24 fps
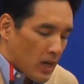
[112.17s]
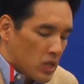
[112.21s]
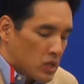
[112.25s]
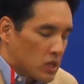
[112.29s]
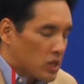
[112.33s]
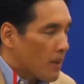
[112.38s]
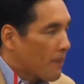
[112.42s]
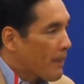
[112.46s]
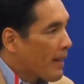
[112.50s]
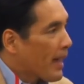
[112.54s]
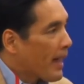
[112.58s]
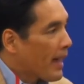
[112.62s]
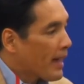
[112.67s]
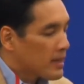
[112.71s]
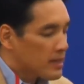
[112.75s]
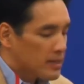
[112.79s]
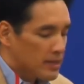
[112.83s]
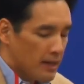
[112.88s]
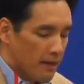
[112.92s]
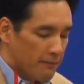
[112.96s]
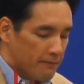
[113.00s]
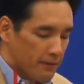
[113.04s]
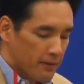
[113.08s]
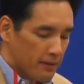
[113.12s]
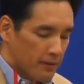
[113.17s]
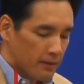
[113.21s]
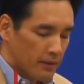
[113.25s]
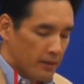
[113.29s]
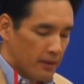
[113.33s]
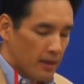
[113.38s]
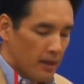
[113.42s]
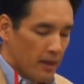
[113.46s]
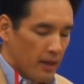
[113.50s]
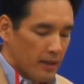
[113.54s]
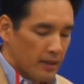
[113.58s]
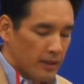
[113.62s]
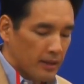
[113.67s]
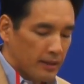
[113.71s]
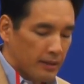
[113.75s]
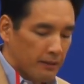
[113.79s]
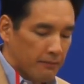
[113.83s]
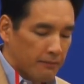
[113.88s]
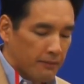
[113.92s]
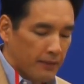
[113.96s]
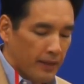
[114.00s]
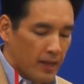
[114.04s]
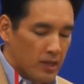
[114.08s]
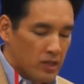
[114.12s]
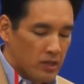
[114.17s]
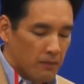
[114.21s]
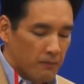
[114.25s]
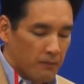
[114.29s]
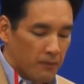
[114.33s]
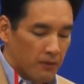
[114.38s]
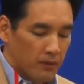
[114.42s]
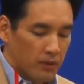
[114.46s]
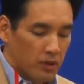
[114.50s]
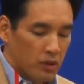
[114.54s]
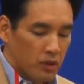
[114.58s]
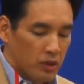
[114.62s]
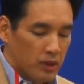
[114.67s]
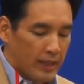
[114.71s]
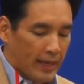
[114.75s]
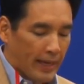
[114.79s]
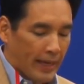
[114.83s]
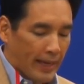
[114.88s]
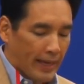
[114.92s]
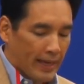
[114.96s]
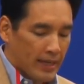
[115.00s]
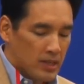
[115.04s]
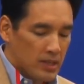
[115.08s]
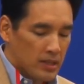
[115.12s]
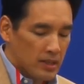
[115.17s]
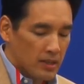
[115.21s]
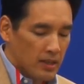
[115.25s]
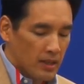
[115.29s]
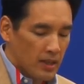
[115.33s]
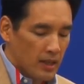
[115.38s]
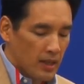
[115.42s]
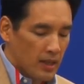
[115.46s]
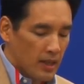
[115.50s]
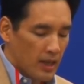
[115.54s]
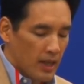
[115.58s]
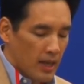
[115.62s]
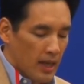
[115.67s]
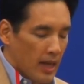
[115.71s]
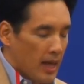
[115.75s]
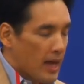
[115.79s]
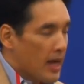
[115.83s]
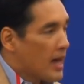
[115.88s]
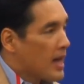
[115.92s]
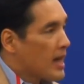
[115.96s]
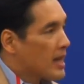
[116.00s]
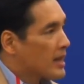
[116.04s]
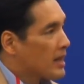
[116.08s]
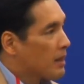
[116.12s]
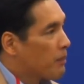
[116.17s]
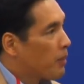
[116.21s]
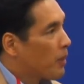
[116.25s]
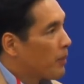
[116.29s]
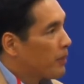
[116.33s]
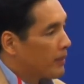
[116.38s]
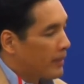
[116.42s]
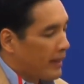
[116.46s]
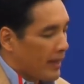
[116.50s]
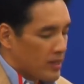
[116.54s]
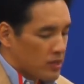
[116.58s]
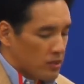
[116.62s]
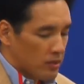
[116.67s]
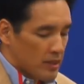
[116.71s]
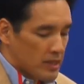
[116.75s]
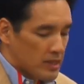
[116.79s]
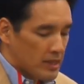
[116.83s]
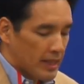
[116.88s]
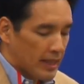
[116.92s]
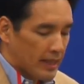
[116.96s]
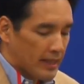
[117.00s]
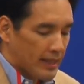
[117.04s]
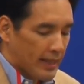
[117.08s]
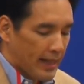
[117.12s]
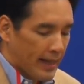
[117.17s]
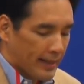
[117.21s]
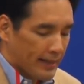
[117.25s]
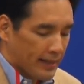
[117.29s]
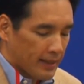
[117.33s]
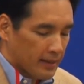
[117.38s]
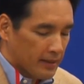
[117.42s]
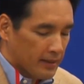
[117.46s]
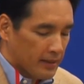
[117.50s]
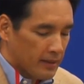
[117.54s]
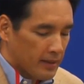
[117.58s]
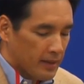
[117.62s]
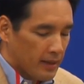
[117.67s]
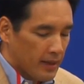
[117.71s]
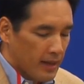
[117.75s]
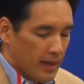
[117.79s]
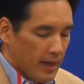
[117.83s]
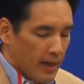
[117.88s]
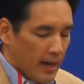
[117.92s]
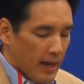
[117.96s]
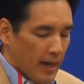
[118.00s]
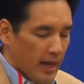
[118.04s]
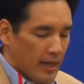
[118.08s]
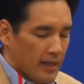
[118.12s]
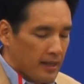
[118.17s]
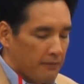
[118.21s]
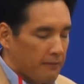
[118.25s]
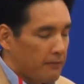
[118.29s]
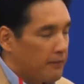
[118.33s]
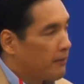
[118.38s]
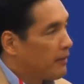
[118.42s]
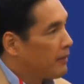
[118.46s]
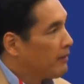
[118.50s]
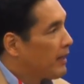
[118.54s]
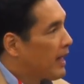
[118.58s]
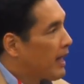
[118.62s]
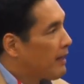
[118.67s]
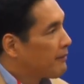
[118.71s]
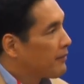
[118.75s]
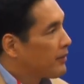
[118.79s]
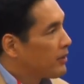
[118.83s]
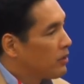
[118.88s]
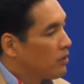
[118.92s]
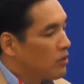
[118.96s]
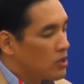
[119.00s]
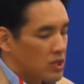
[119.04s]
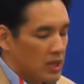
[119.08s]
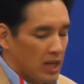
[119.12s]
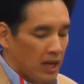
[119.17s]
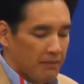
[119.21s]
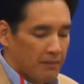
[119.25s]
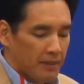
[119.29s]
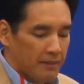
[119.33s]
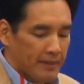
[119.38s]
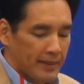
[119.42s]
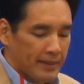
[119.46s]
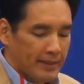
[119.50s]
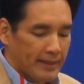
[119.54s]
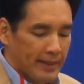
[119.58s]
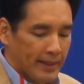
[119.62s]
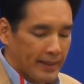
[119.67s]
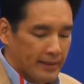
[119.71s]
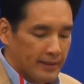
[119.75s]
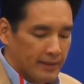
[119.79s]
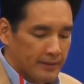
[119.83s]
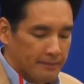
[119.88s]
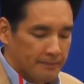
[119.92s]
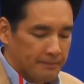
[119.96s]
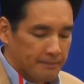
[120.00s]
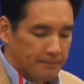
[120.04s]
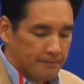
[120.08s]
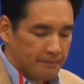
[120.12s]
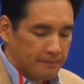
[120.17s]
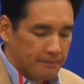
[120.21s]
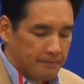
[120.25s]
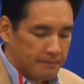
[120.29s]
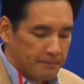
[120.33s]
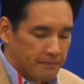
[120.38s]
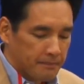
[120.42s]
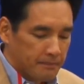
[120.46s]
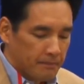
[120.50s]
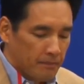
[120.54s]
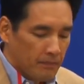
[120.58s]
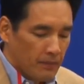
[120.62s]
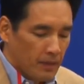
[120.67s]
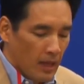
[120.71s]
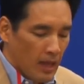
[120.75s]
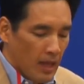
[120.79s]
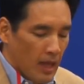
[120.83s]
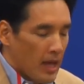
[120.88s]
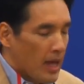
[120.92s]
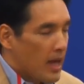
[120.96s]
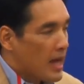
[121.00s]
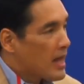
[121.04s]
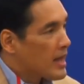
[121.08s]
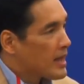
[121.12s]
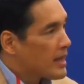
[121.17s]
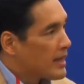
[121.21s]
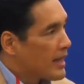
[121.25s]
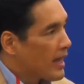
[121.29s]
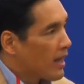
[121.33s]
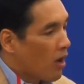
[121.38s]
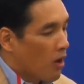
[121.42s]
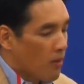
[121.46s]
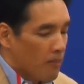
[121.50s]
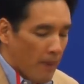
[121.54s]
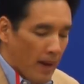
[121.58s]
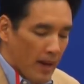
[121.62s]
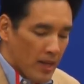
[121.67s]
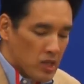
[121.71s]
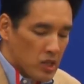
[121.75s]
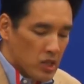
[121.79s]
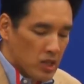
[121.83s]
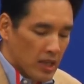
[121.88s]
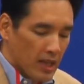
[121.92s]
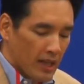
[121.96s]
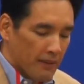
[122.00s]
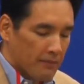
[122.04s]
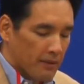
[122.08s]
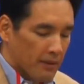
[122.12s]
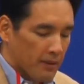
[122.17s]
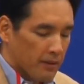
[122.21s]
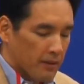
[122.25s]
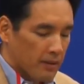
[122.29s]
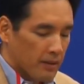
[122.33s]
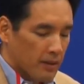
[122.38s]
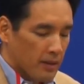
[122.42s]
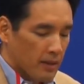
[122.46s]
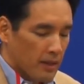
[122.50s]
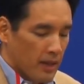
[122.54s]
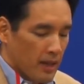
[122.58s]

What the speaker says: Japan has suffered the deflation for two decades. The population is declining, and we have huge government debt. Then on March 11th,